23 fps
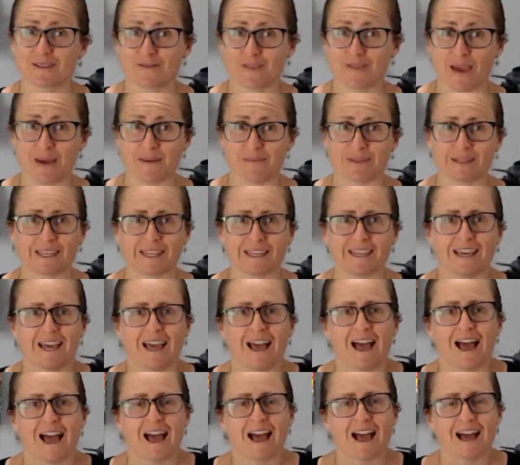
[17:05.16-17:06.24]
family
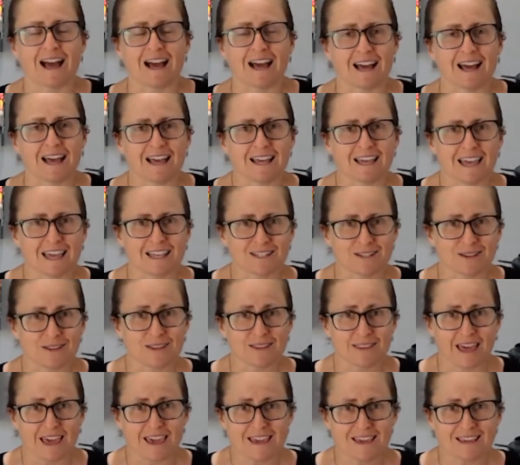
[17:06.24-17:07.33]
so that
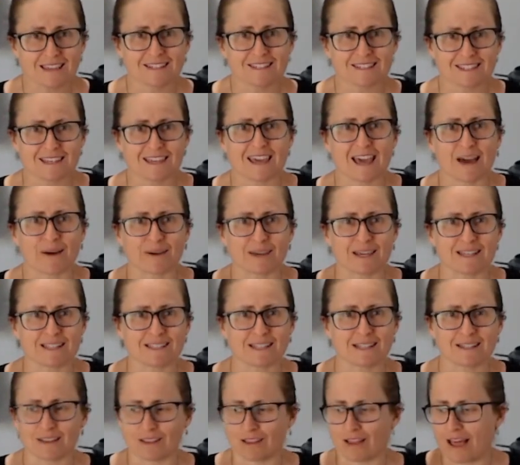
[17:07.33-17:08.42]
they can see how
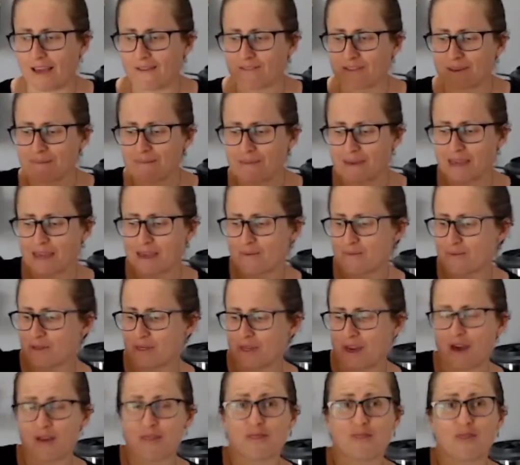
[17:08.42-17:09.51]
easy life can be with
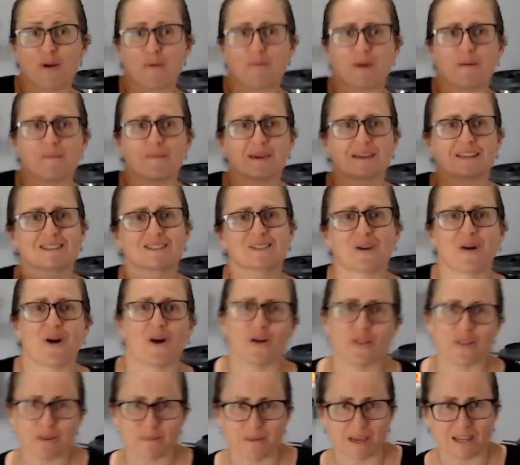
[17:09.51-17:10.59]
a Thermomix on
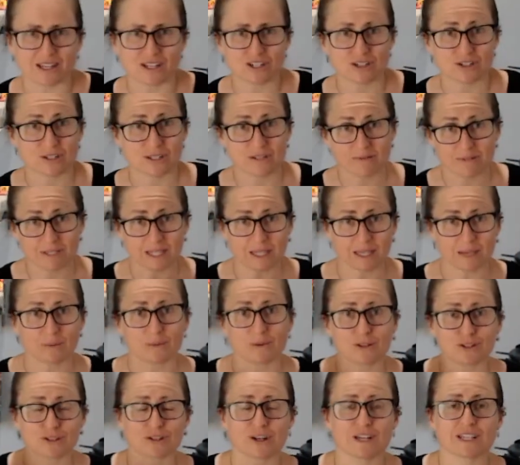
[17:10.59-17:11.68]
the bench, because it really
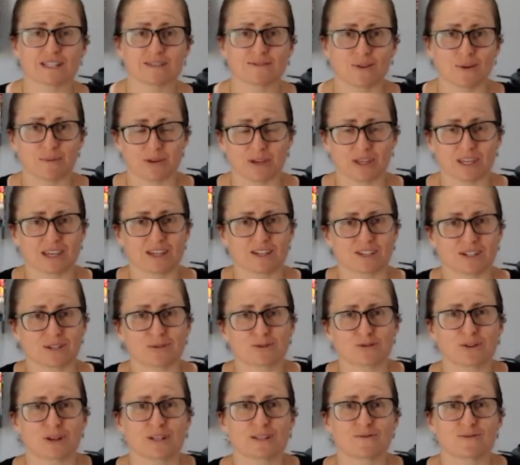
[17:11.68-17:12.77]
will transform your kitchen. It'll
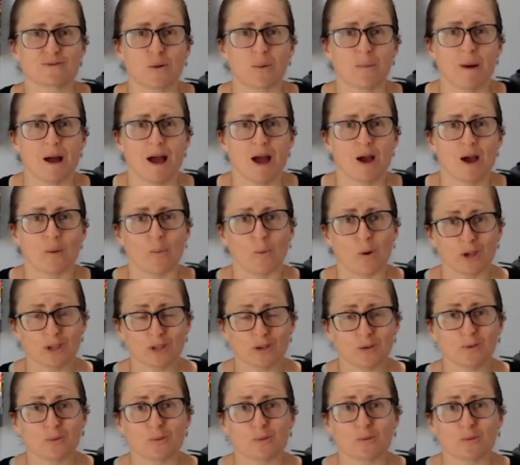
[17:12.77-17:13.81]
transform what you